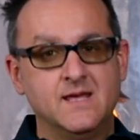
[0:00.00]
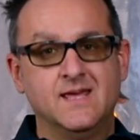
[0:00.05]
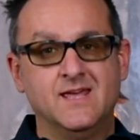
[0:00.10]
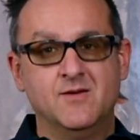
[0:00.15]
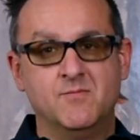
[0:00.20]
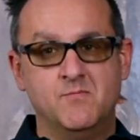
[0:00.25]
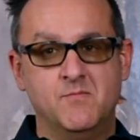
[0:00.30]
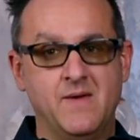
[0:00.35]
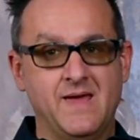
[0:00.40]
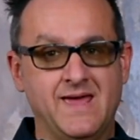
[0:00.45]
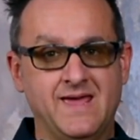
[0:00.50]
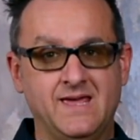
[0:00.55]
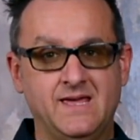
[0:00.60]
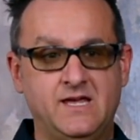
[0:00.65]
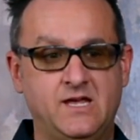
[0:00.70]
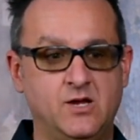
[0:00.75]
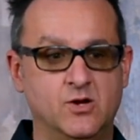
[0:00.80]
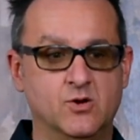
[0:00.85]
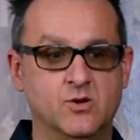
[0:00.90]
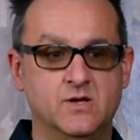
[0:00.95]
It may
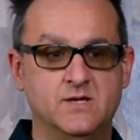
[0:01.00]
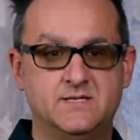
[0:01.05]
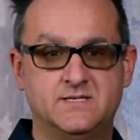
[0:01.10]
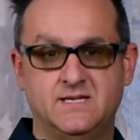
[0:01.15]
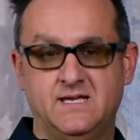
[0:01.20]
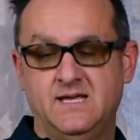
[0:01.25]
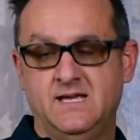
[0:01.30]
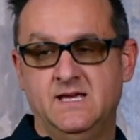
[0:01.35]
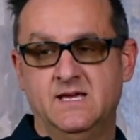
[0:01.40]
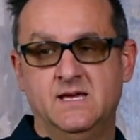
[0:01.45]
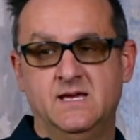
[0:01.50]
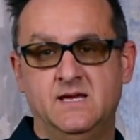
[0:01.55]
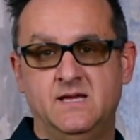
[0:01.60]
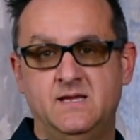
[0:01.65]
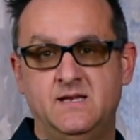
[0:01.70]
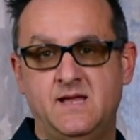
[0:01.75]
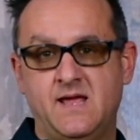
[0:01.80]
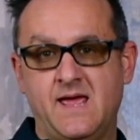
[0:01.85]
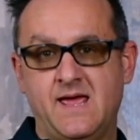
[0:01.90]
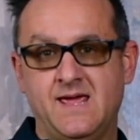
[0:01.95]
hear it
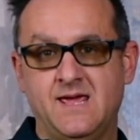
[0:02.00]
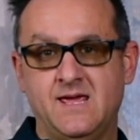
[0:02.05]
in